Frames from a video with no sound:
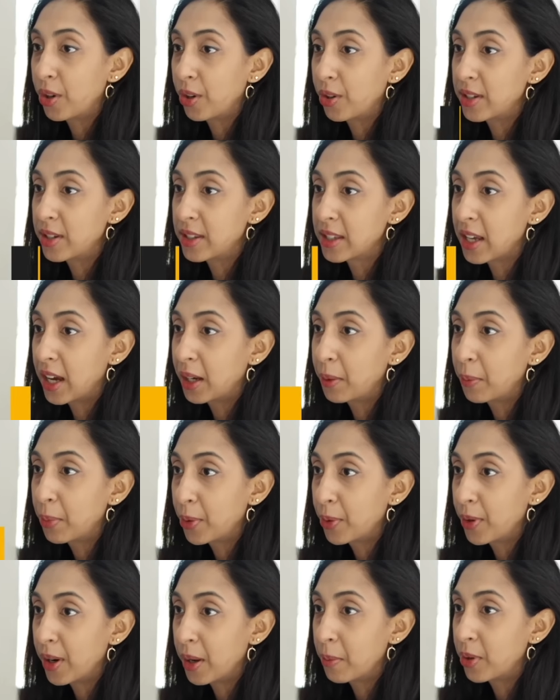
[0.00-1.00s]
but I'll link to a
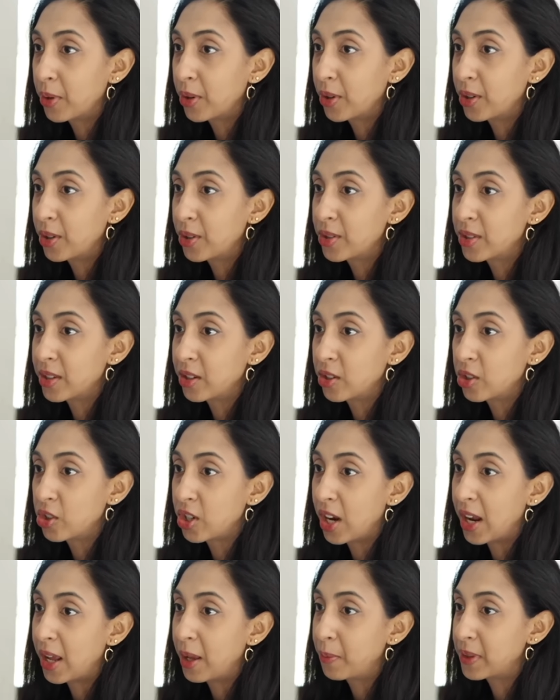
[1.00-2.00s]
video that I've taken a
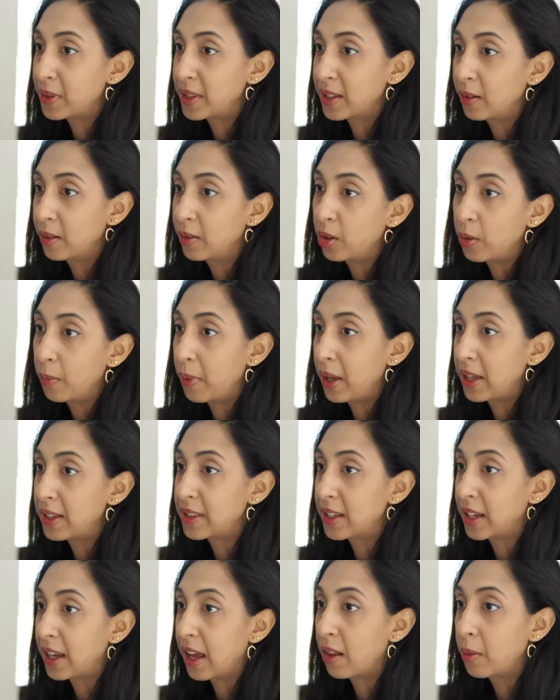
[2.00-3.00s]
look at that shows
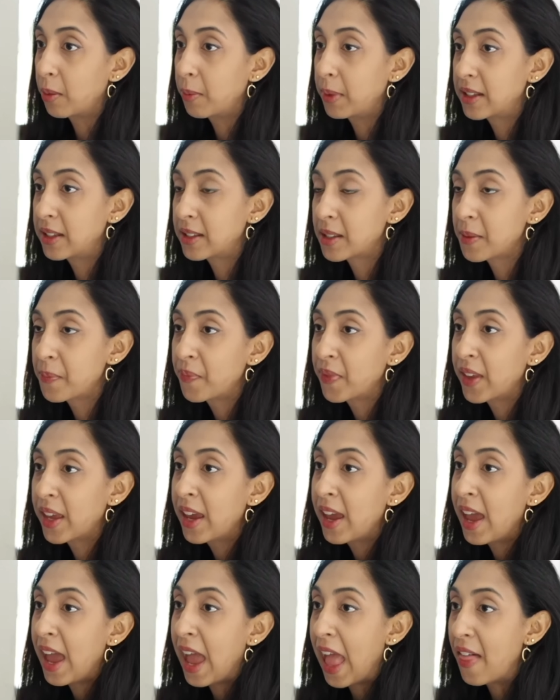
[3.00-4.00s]
off what you can do with this,
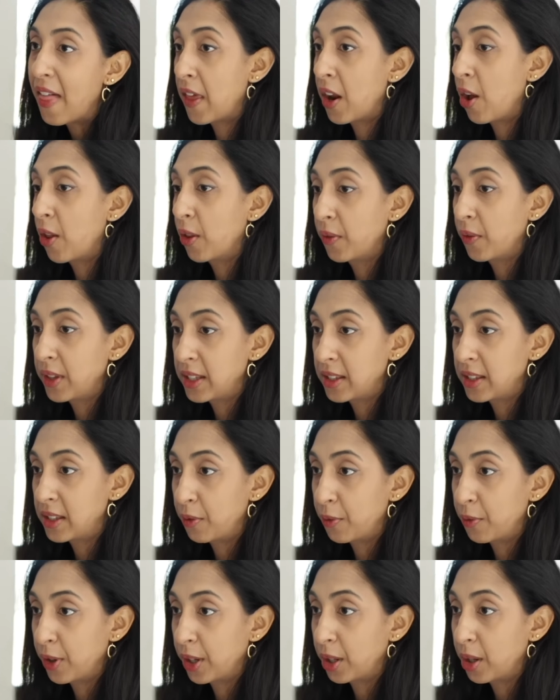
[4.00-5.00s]
which is
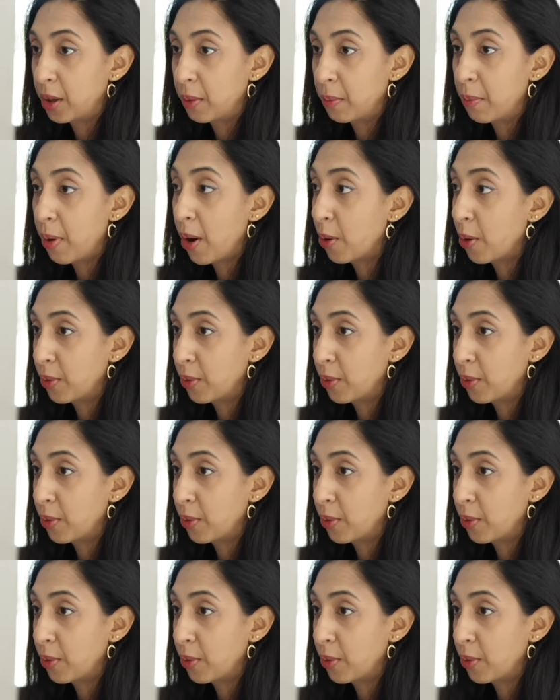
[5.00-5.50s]
incredibly exciting.